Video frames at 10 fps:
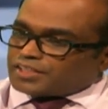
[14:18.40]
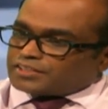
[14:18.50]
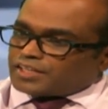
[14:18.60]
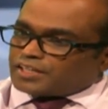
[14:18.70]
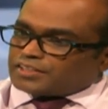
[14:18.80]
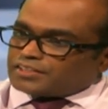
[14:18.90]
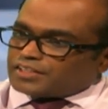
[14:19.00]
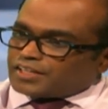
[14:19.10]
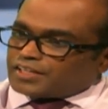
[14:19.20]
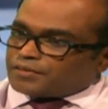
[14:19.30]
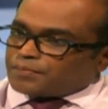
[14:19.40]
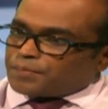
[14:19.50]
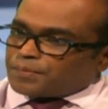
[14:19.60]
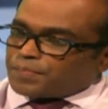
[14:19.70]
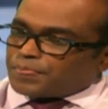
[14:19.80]
the slide,
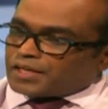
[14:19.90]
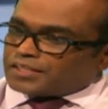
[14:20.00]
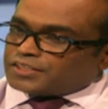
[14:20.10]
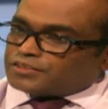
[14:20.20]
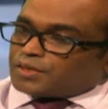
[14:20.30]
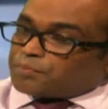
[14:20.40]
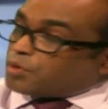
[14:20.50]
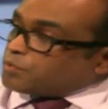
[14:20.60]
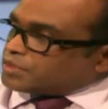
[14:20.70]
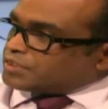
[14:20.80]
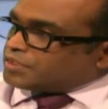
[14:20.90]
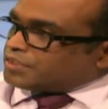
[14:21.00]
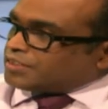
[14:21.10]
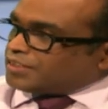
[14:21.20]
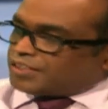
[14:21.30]
is on promise.
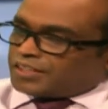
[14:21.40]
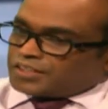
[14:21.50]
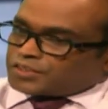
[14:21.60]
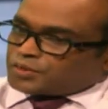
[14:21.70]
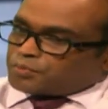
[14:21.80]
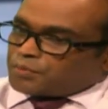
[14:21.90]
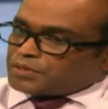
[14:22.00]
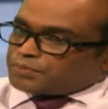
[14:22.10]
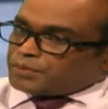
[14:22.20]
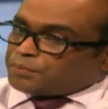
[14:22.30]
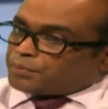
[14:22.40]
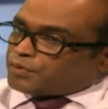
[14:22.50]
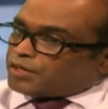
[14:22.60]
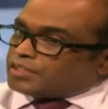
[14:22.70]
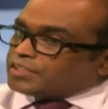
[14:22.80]
So promise means prevent